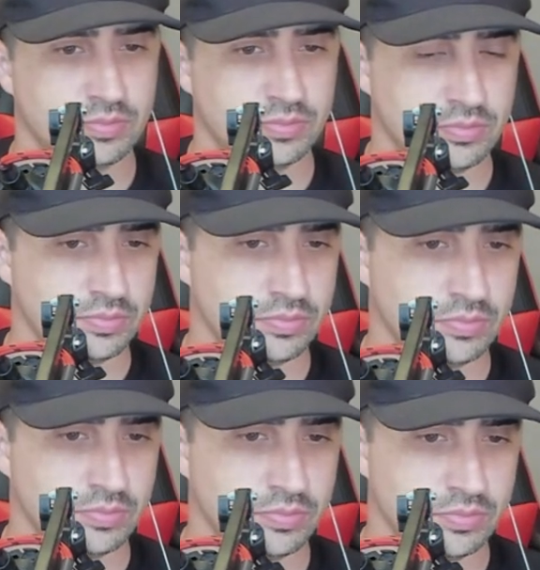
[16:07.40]

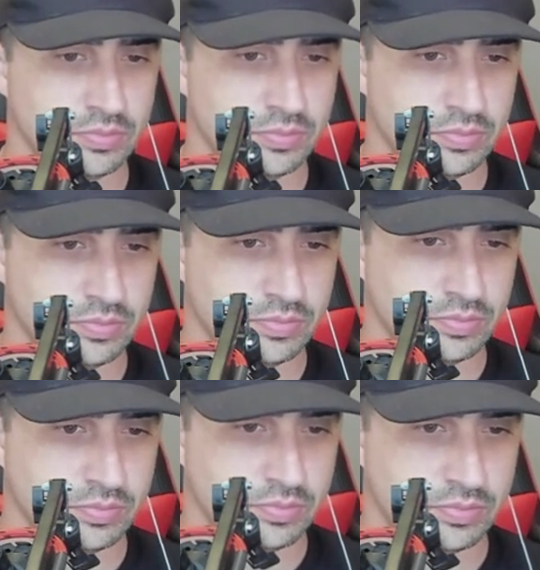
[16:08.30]

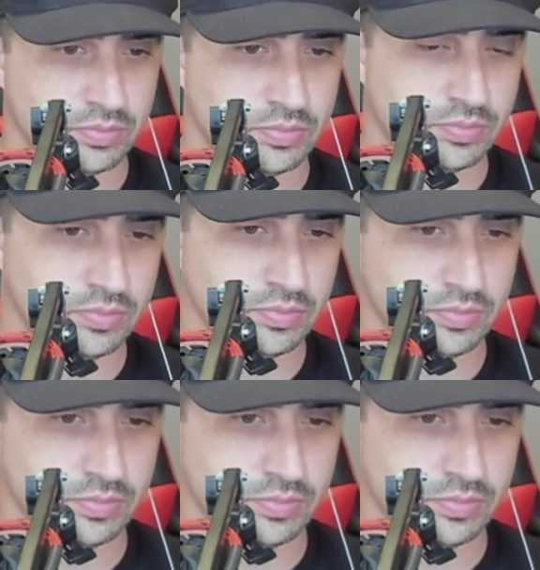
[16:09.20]
(not speaking)